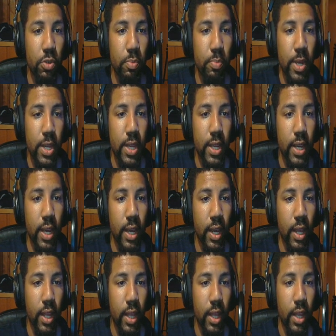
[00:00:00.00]
Media.
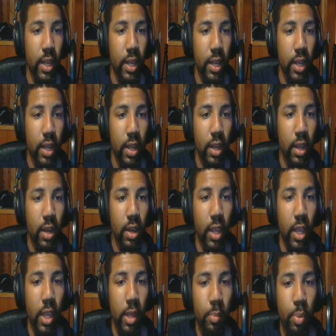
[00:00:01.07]

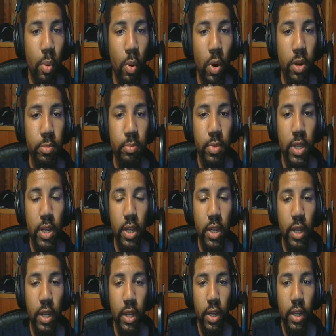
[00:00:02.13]
Import
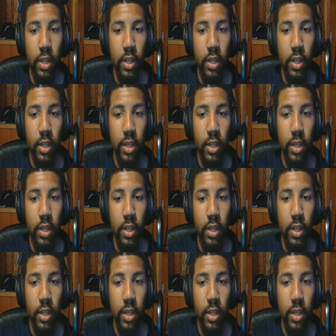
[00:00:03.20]
Media.